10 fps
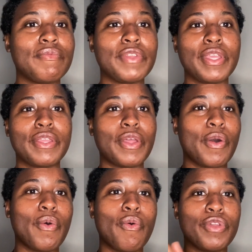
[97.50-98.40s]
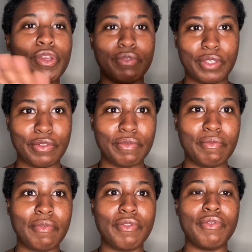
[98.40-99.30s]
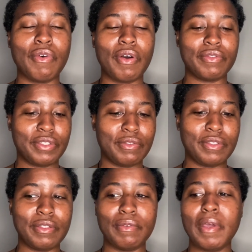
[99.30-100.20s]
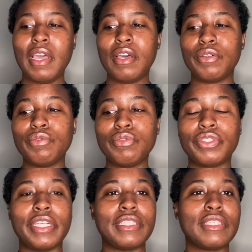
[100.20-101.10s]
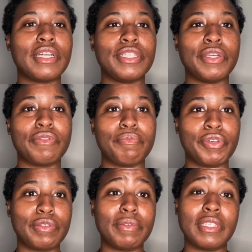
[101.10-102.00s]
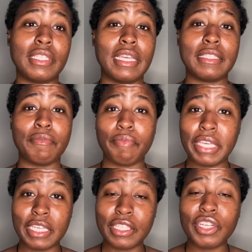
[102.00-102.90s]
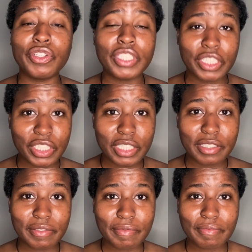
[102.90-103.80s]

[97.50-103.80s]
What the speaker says: YouTube. Google owns YouTube. Google Trends is going to know the most because it has the biggest search engine.